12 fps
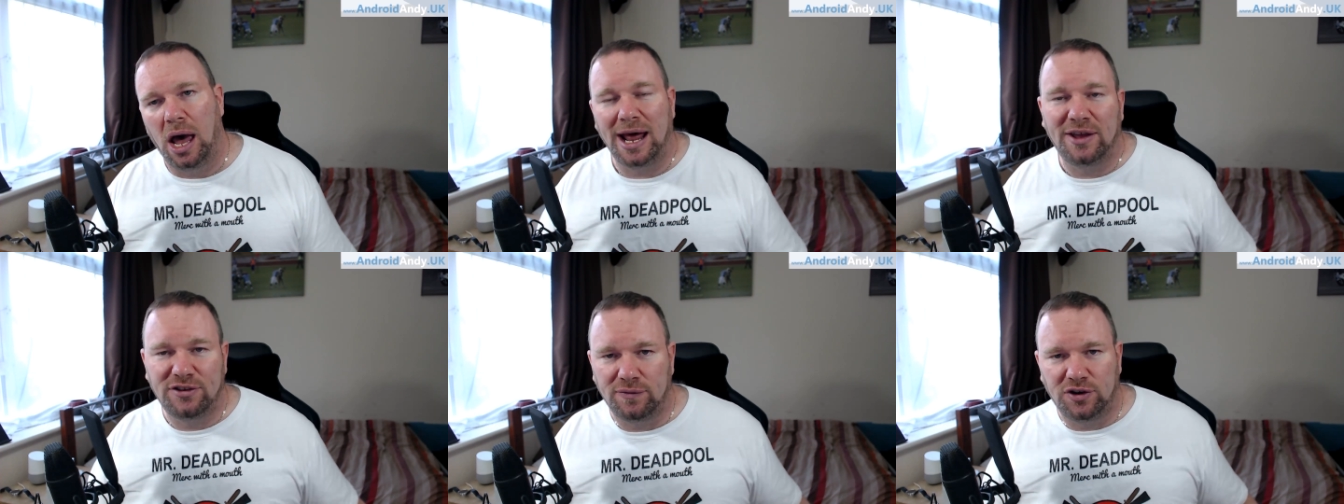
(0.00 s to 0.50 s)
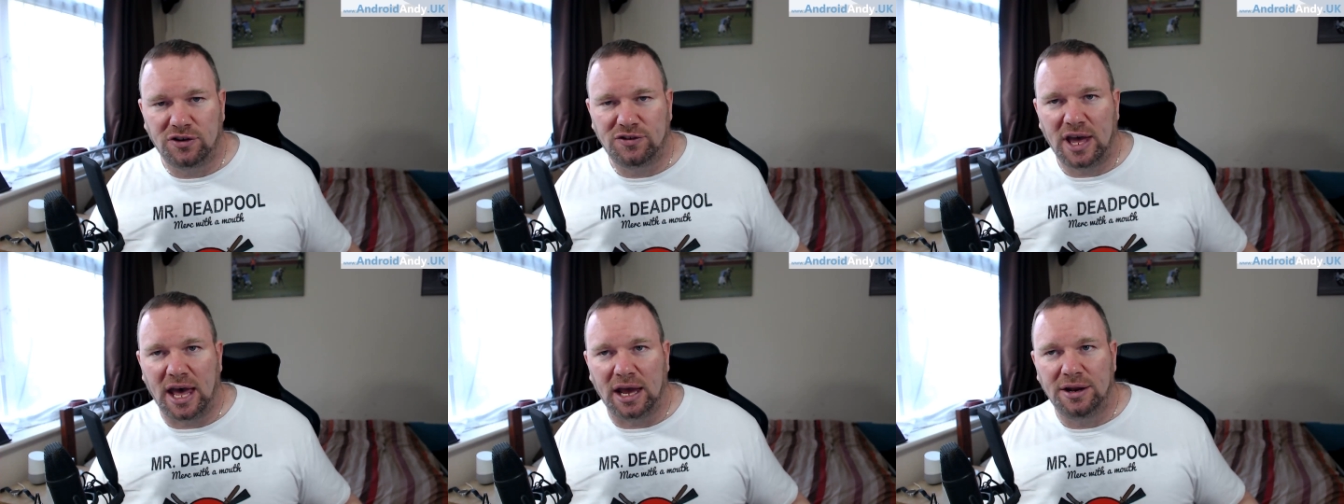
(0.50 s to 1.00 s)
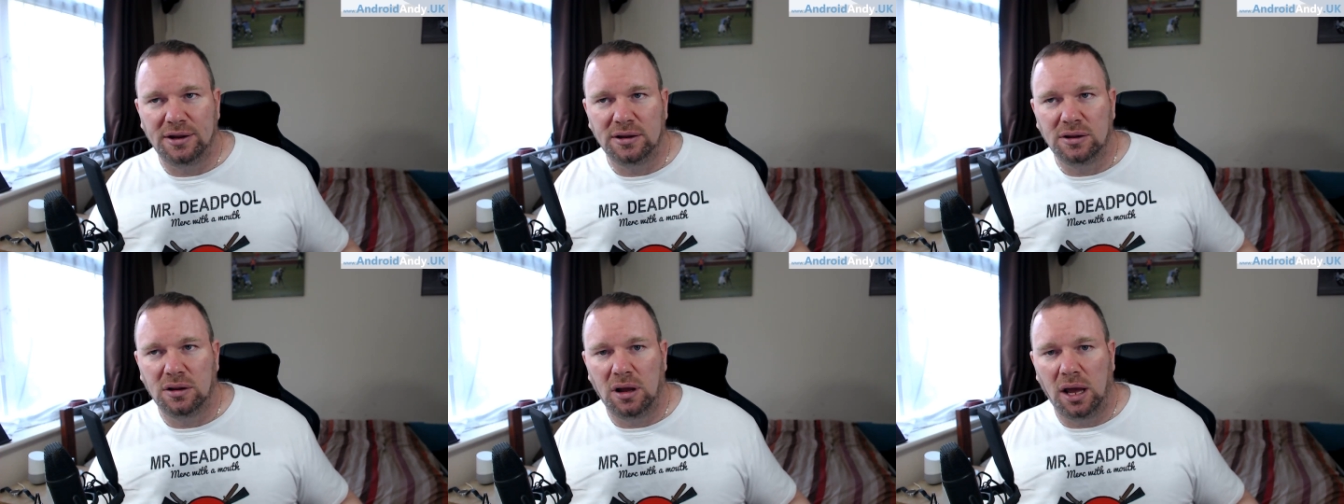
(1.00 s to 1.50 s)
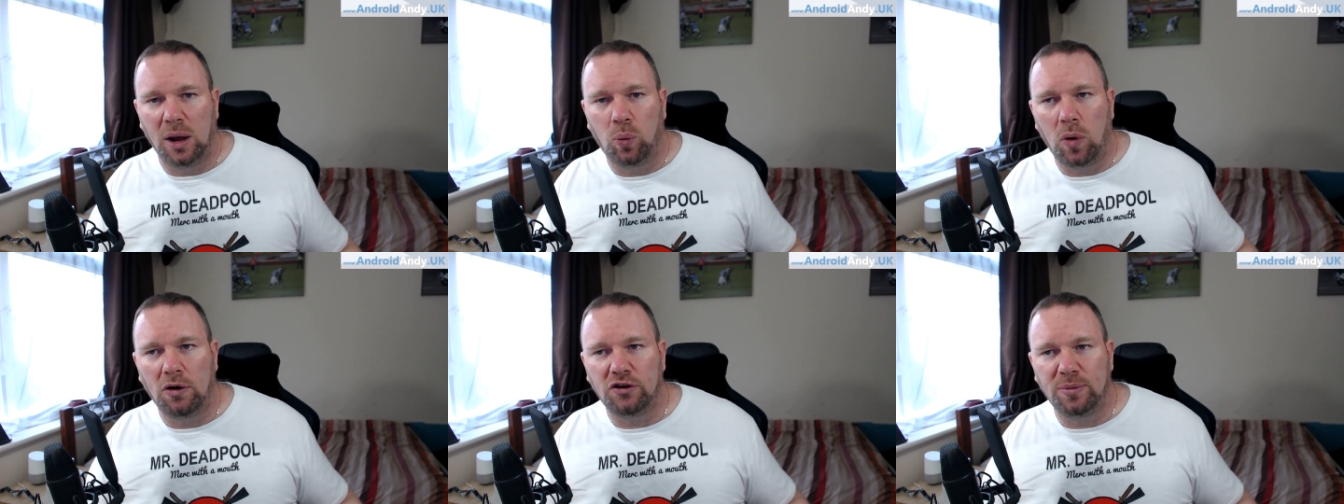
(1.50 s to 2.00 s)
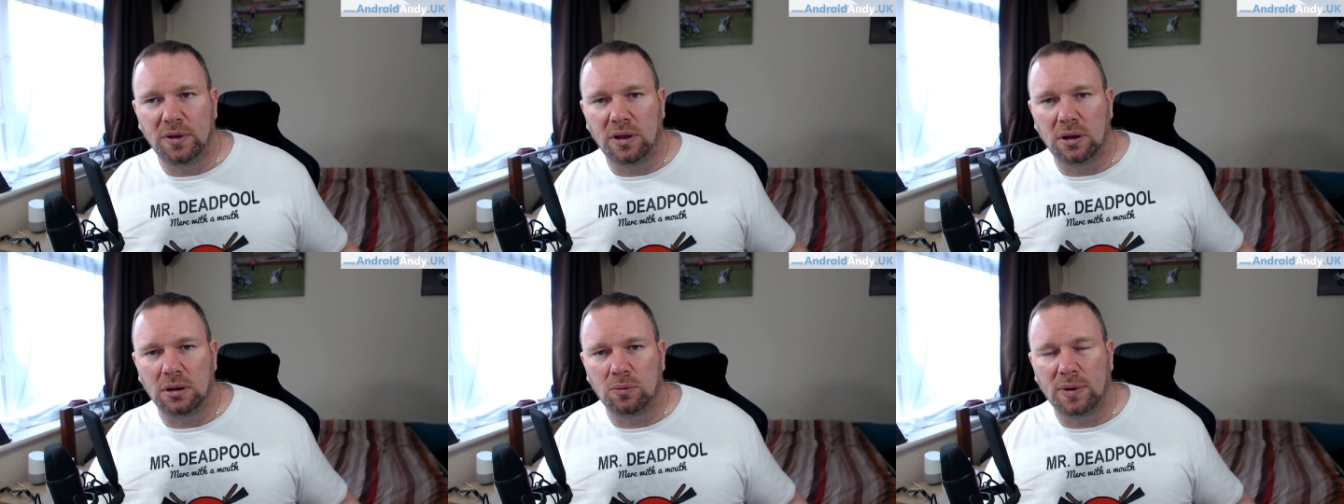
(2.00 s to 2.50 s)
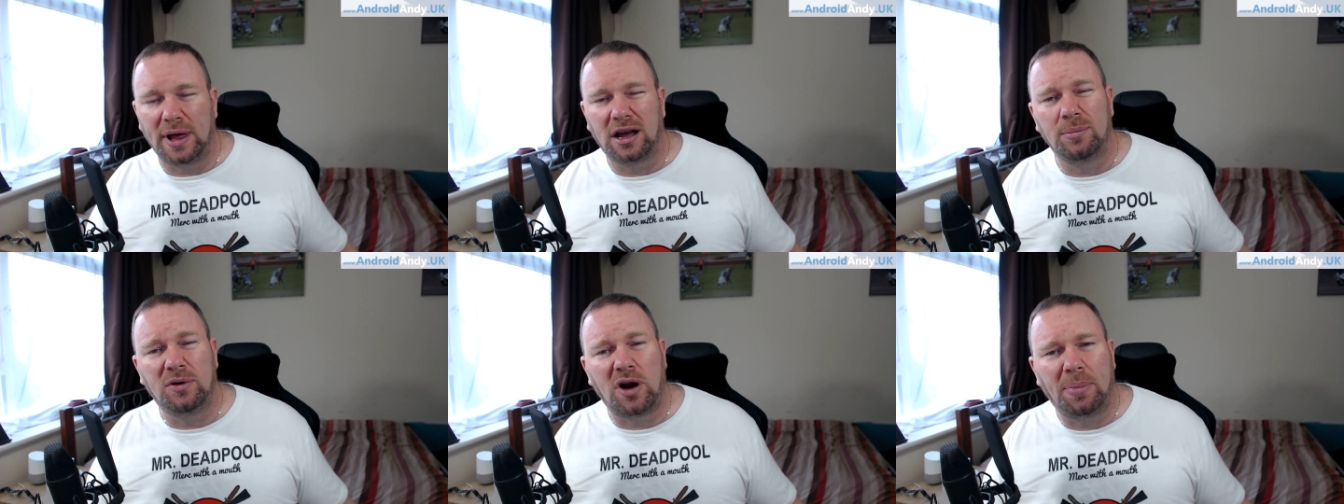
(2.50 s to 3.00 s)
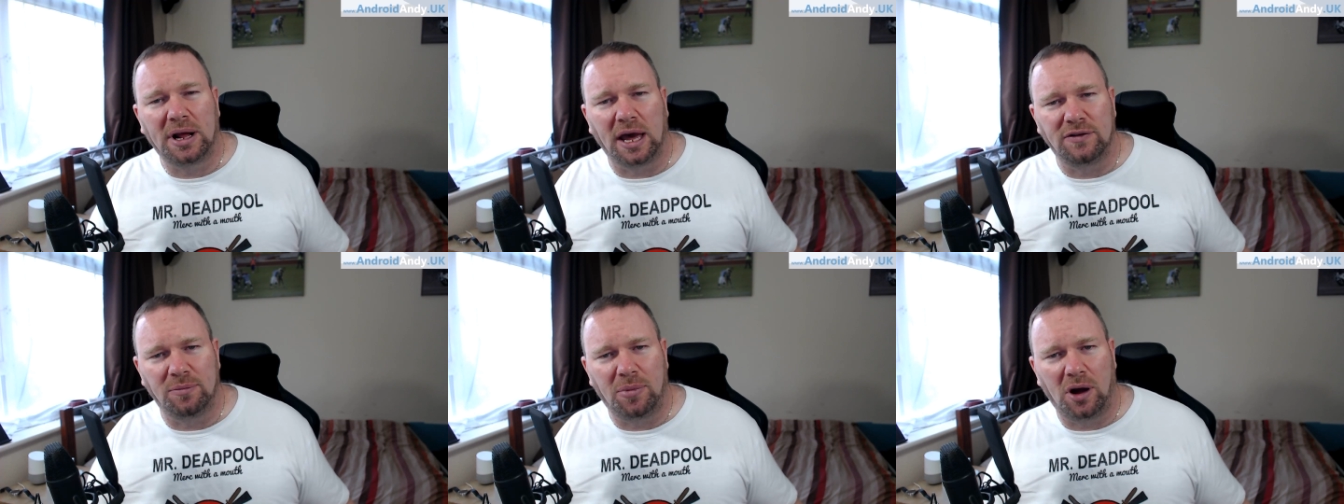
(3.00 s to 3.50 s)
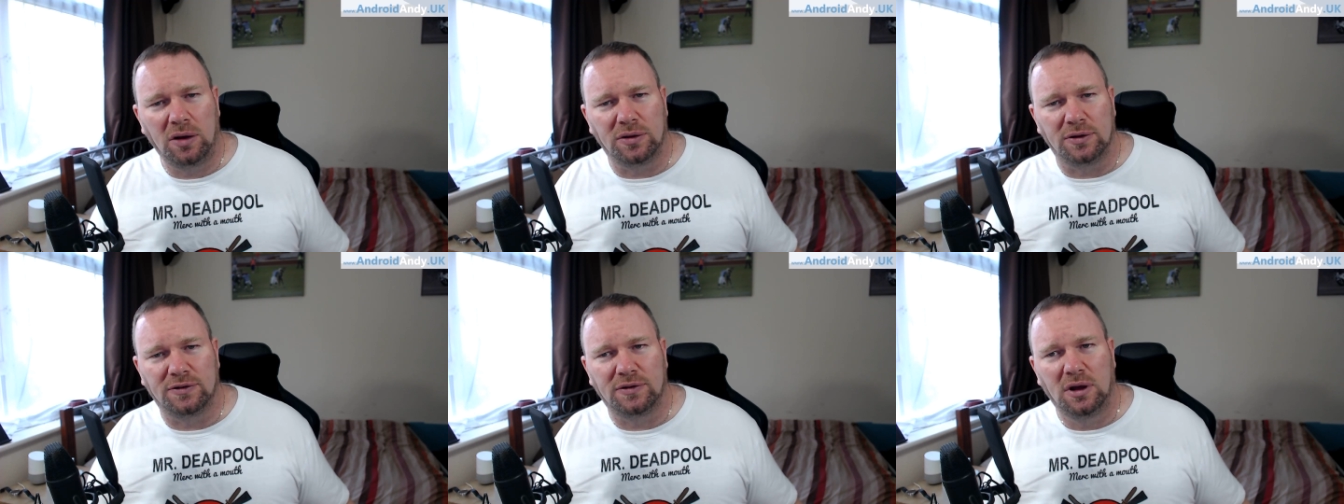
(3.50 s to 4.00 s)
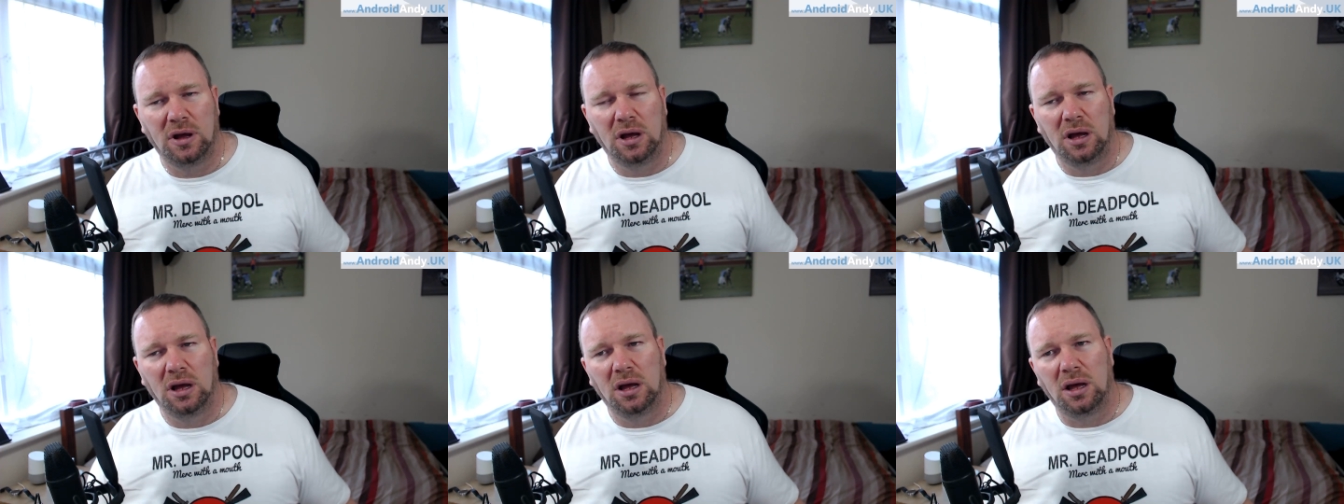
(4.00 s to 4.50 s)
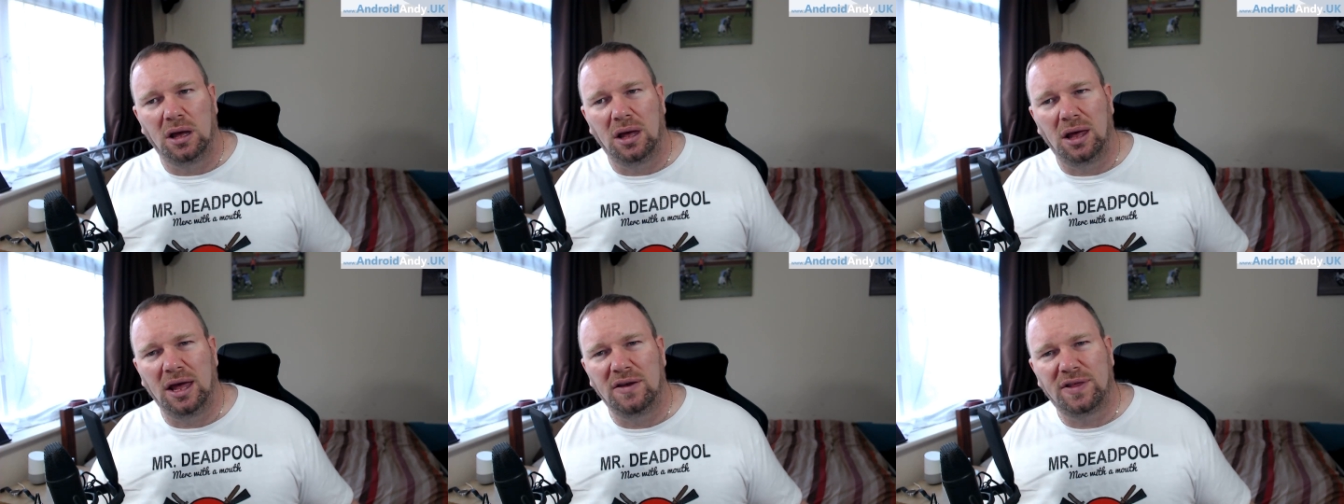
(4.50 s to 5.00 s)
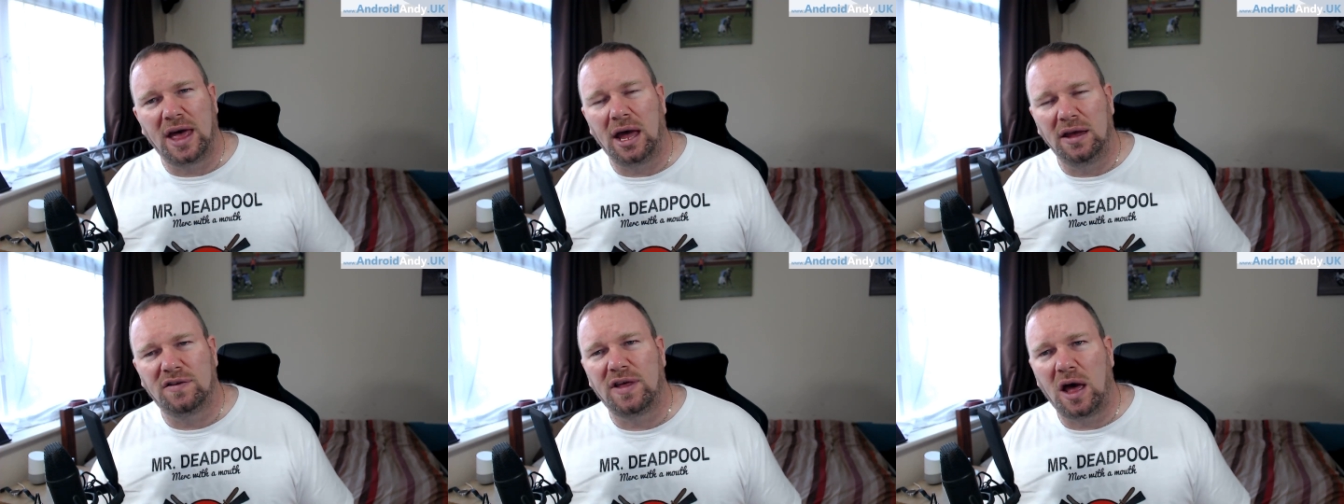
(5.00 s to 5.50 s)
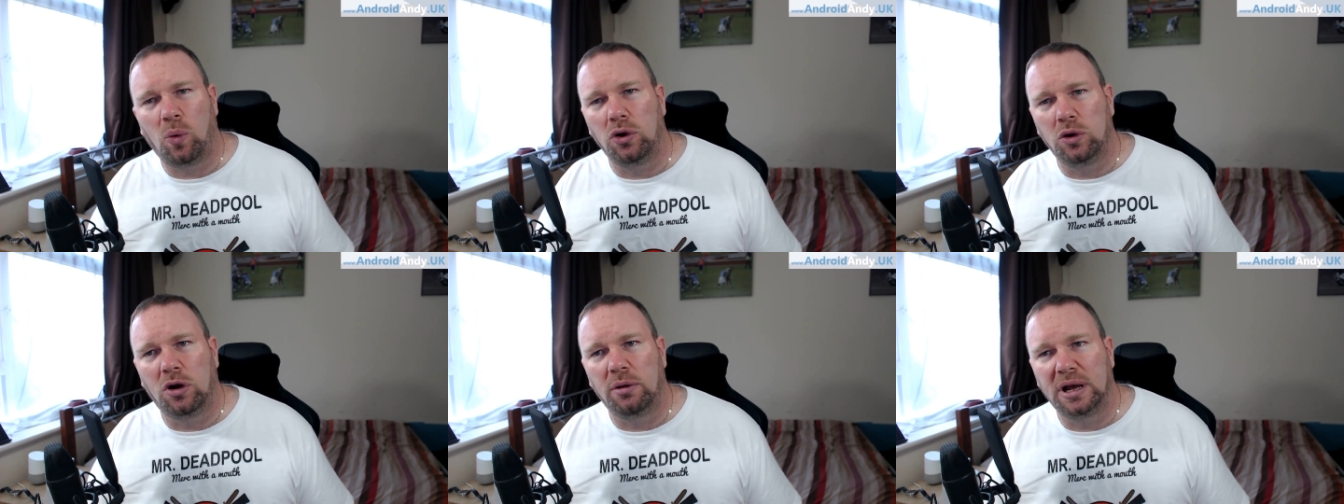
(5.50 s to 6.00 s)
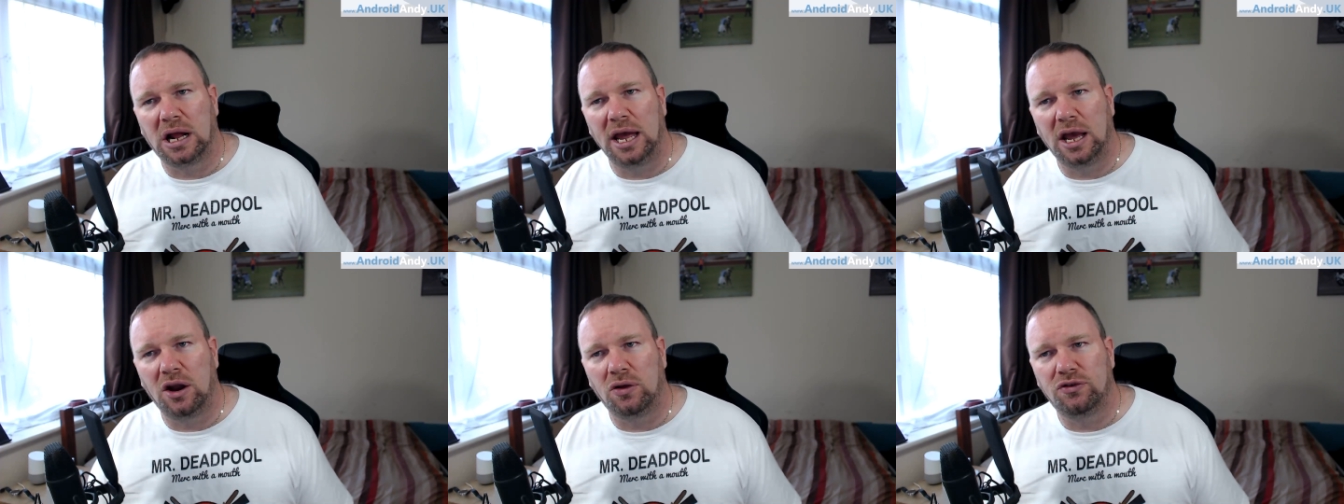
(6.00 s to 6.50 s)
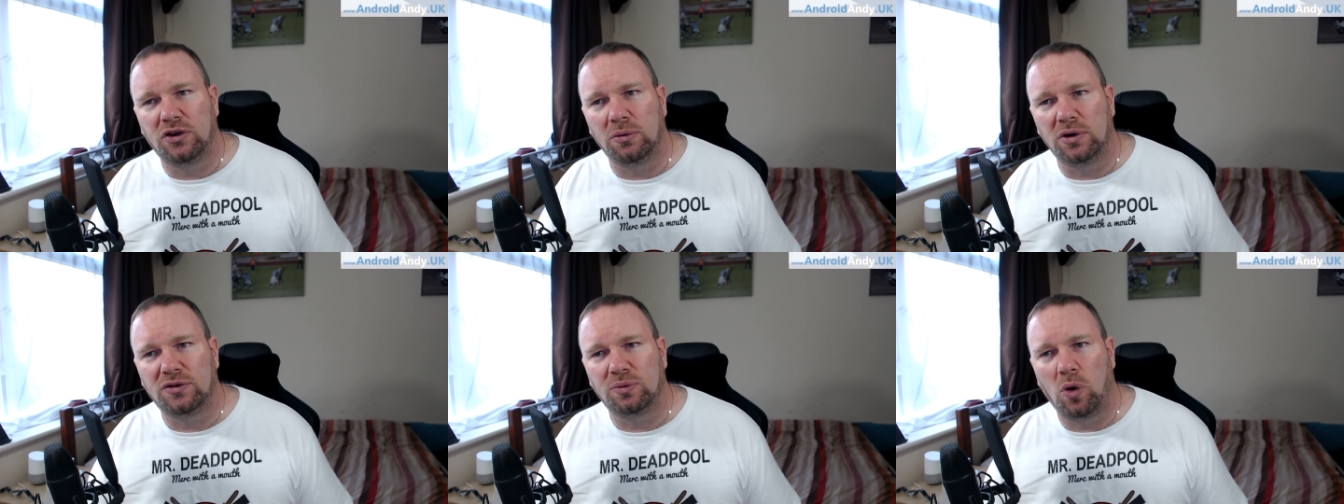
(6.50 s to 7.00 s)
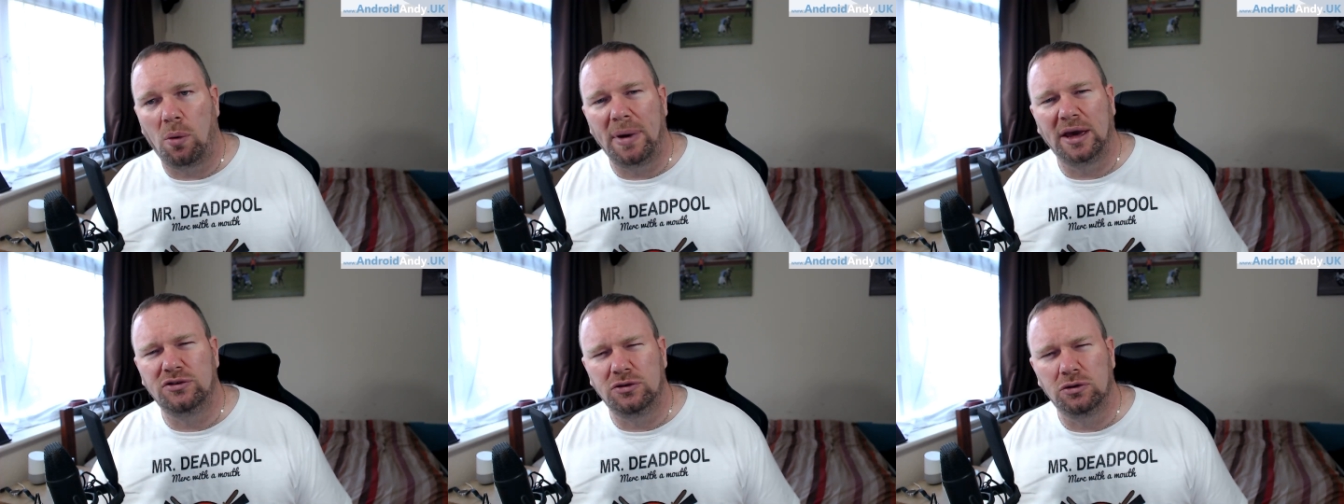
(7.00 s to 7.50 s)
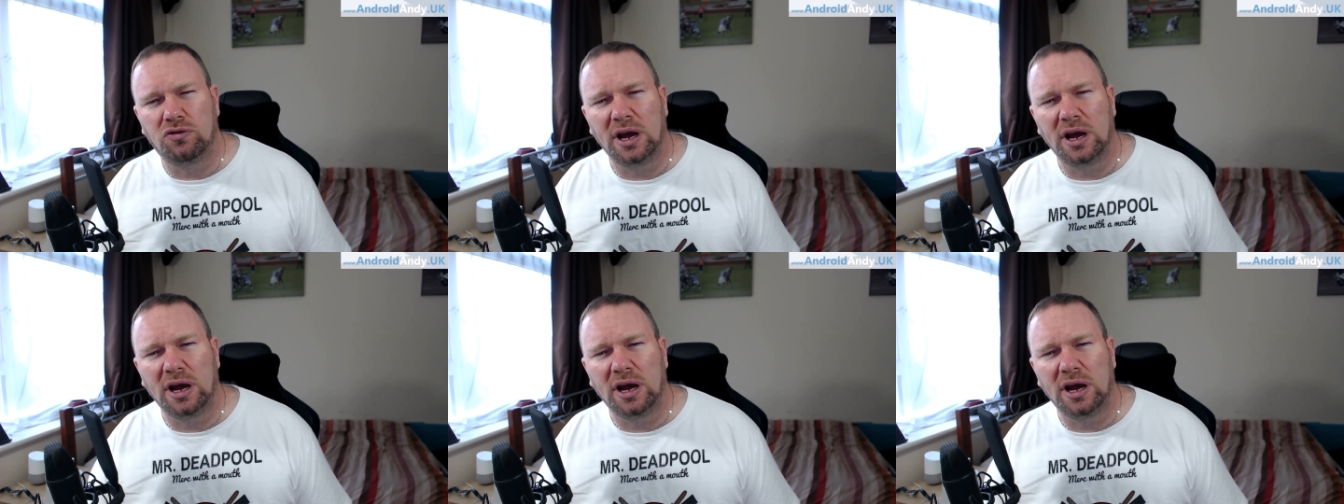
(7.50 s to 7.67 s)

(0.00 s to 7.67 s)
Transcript: And as I've just said, it worries me that, well, that can be replicated by others. Is that what you want to be clinging on to as what makes you